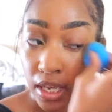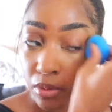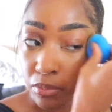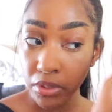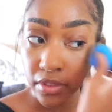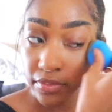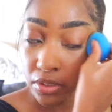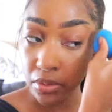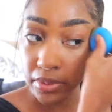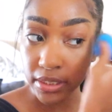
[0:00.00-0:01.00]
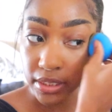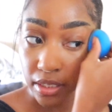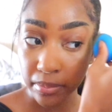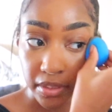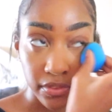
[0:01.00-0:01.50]
we don't even know where it's
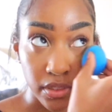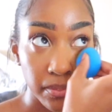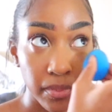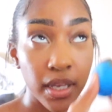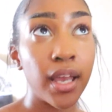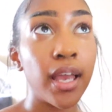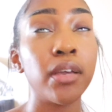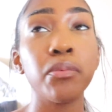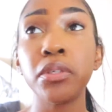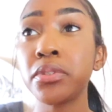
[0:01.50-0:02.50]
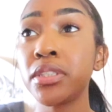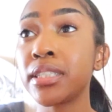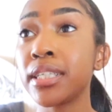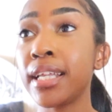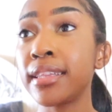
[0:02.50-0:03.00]
coming from, and we will
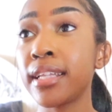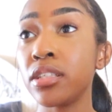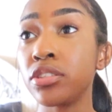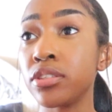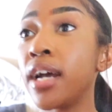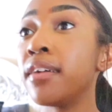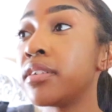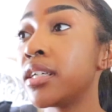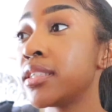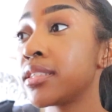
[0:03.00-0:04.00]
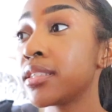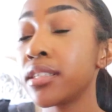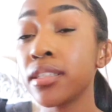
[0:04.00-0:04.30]
just let that drive us.